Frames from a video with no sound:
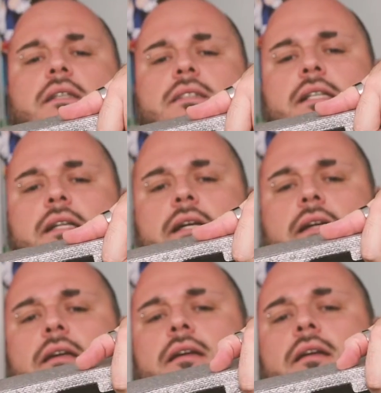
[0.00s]

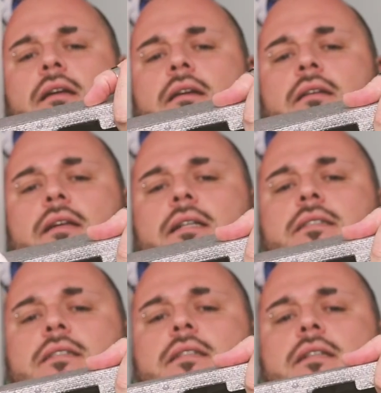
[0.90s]
basically,
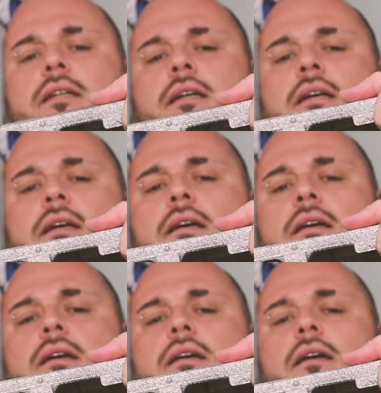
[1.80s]
this
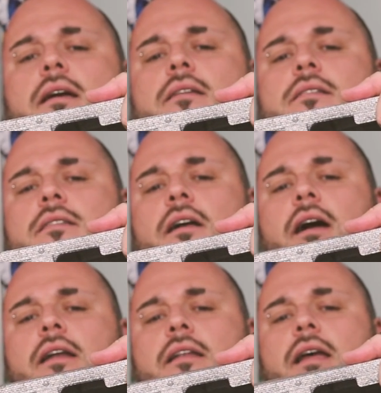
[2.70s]
can
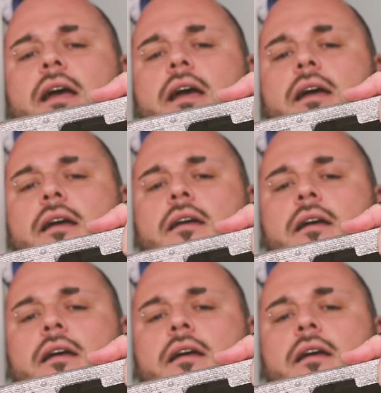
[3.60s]
slide in there.